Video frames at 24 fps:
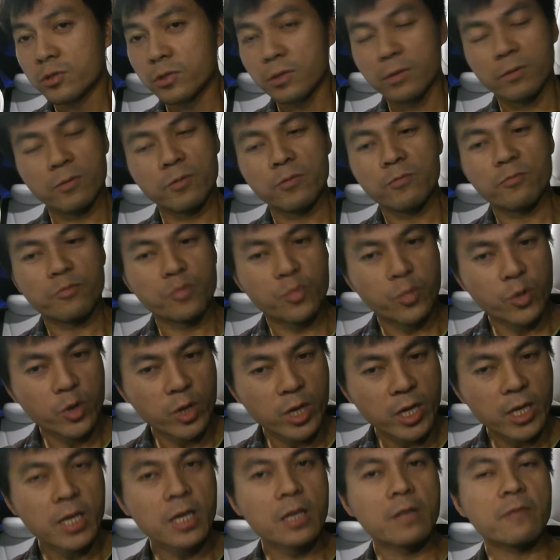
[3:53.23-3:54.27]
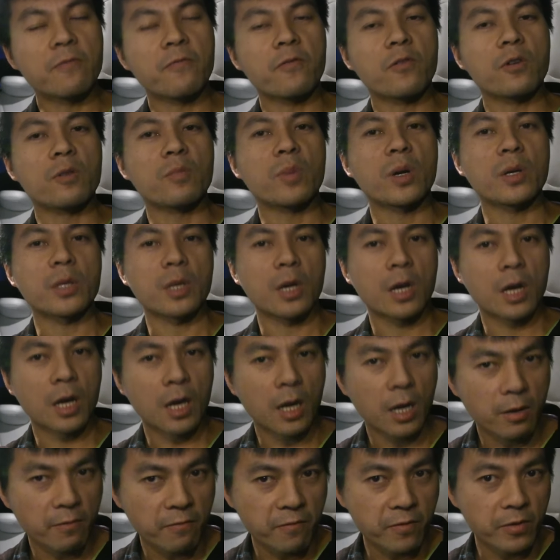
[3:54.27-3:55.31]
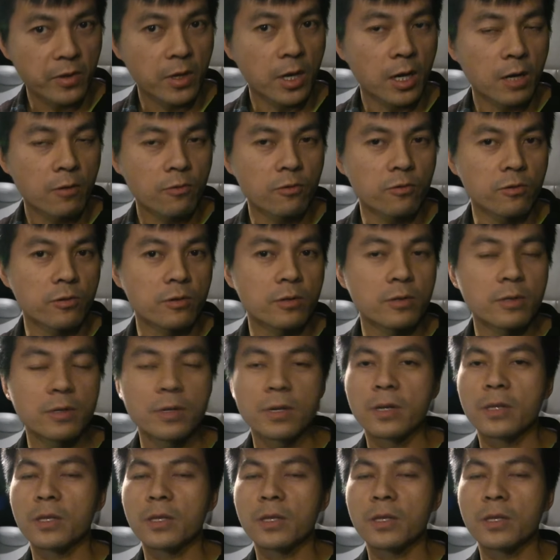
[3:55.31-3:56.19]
preheat for about half an hour.